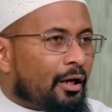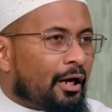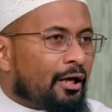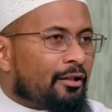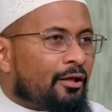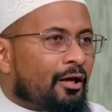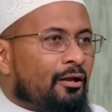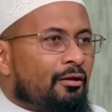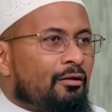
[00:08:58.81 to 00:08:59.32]

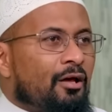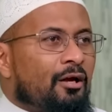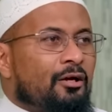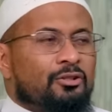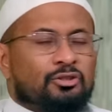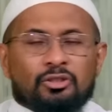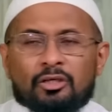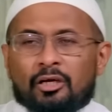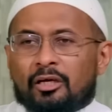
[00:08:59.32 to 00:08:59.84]
And then
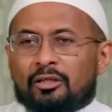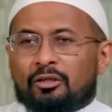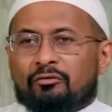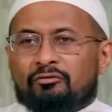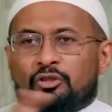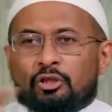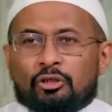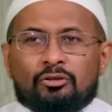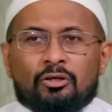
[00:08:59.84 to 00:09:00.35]
there's the end
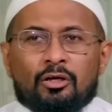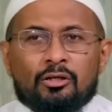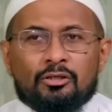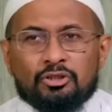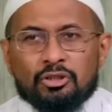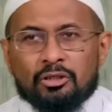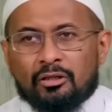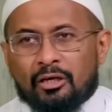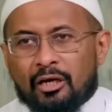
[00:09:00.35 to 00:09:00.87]
of
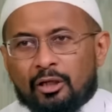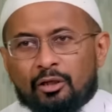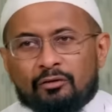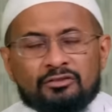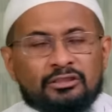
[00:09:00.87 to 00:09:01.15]
technology and the end